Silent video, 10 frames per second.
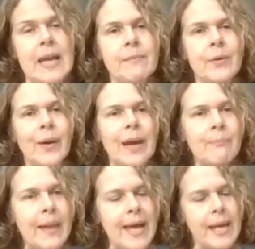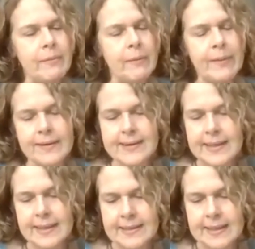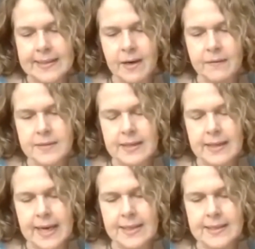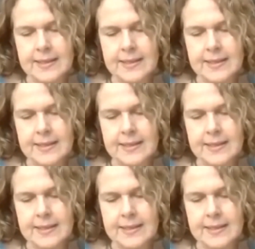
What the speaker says: But when I met him about 6 years after that,